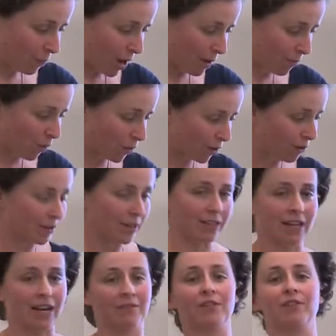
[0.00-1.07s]
I brought a real
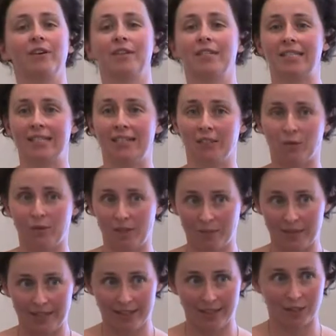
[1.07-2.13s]
love of those things with
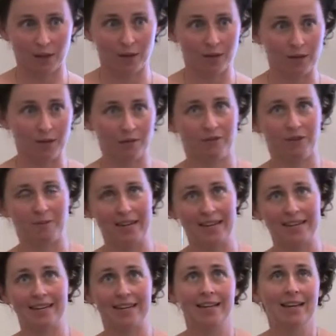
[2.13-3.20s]
me. So for
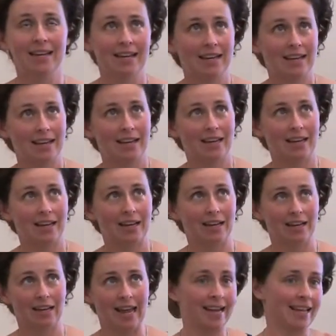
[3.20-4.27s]
me,
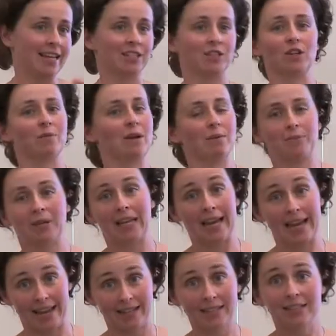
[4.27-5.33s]
landcare is not about
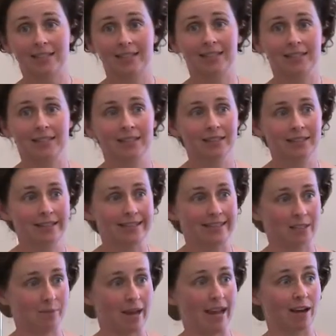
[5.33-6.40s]
plants, it's
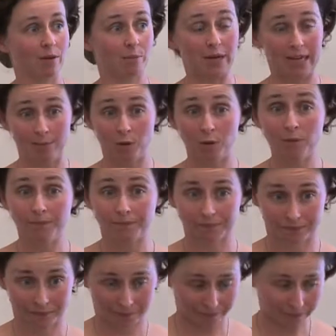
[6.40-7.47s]
about people.
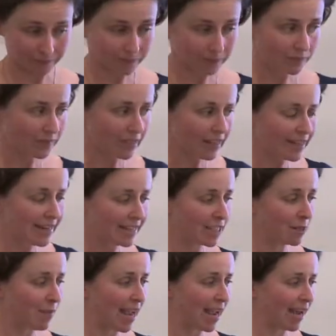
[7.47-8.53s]
It's
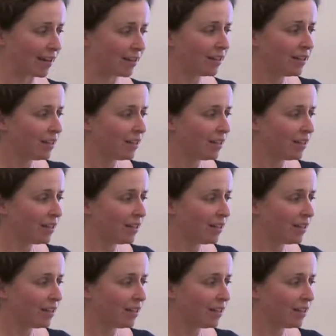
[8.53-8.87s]
about